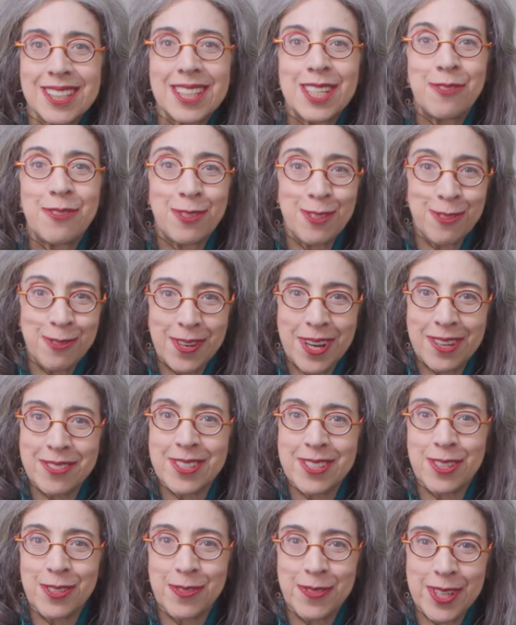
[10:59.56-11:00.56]
If you found
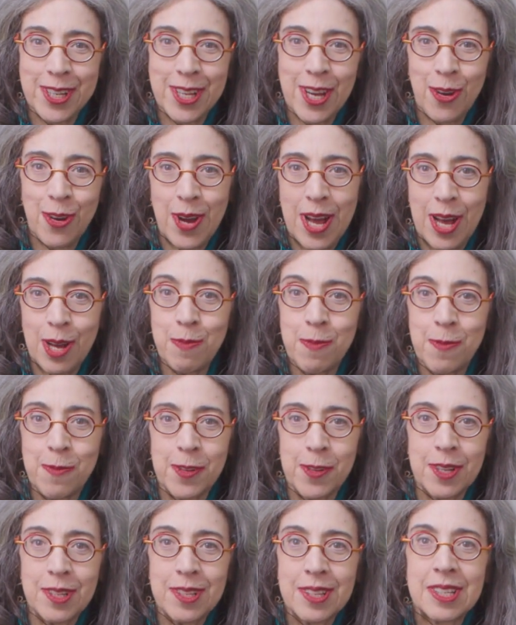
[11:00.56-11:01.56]
this video
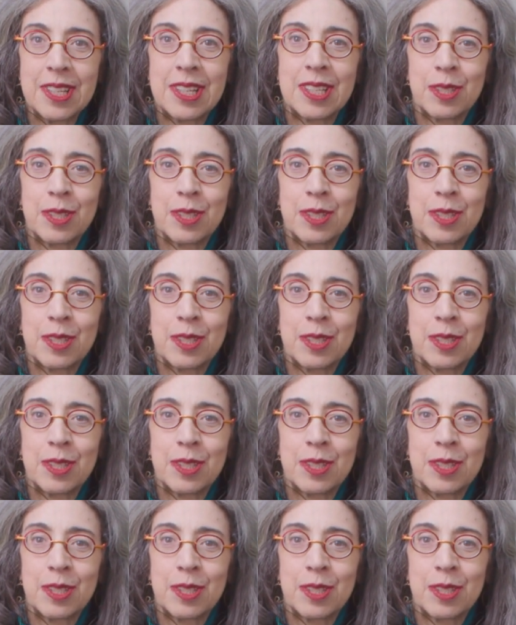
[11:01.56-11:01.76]
helpful,